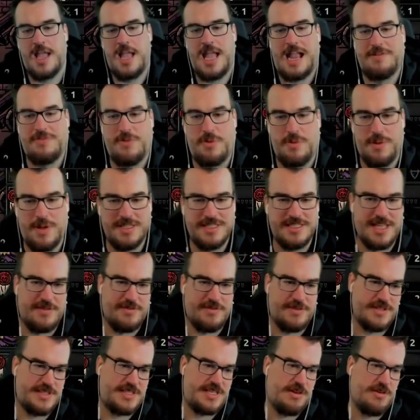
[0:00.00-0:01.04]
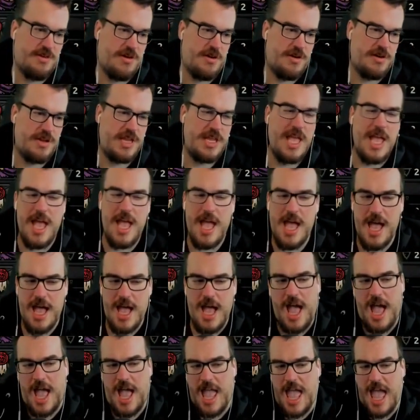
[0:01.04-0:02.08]
Everyone's level zero.
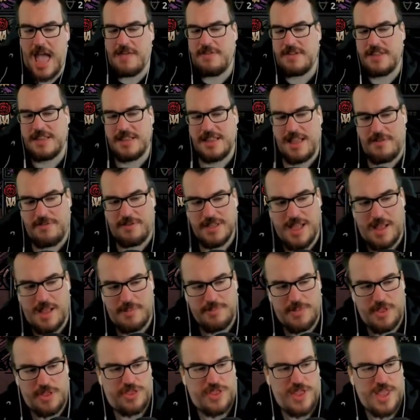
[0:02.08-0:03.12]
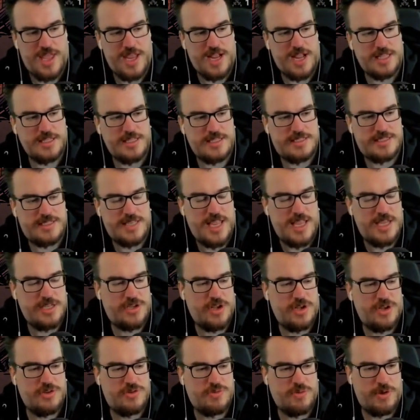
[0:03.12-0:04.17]
Yeah, I haven't leveled up the thing on the
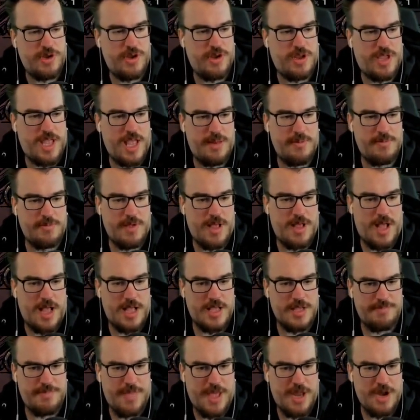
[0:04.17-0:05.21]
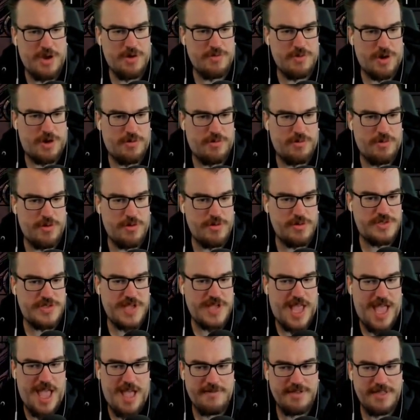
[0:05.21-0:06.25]
stagecoach where you get uh, better recruits.
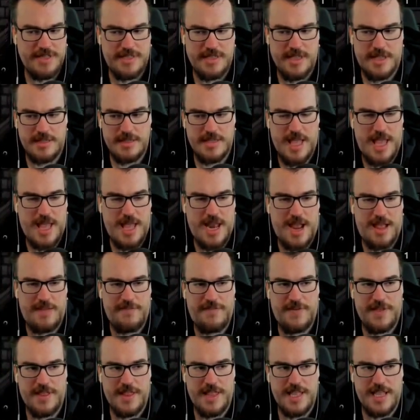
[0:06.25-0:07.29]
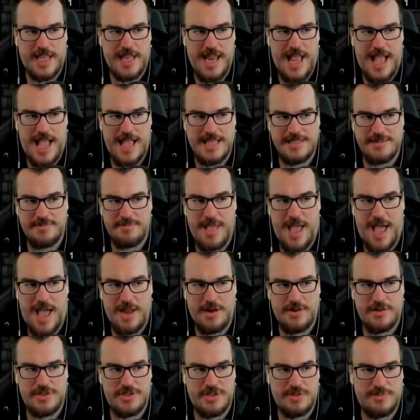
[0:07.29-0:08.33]
I haven't done that. I feel like it hasn't
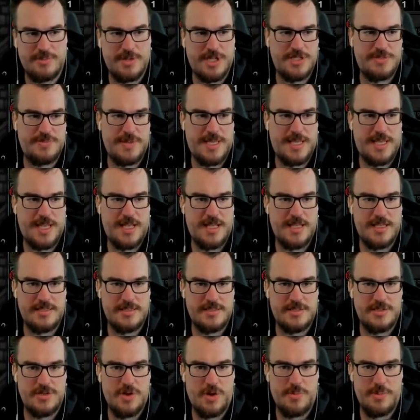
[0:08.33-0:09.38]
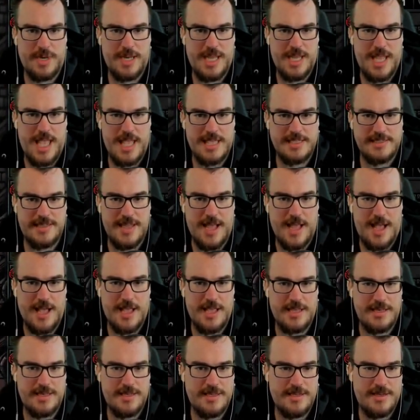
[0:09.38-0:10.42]
mattered so much because nobody has
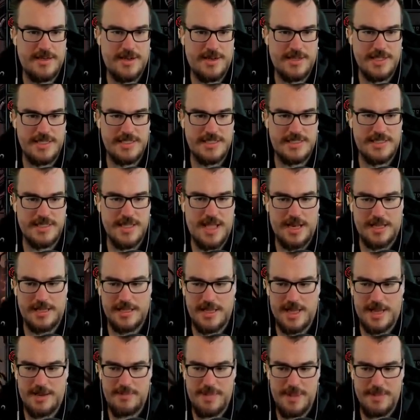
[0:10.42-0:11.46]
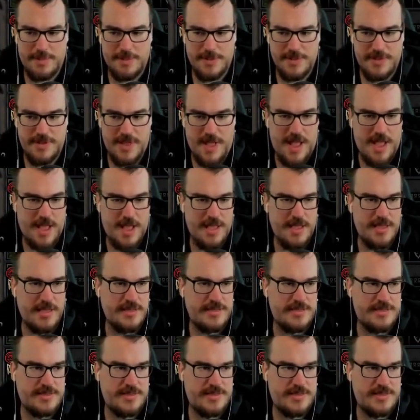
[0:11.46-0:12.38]
died. At least not a lot of people die.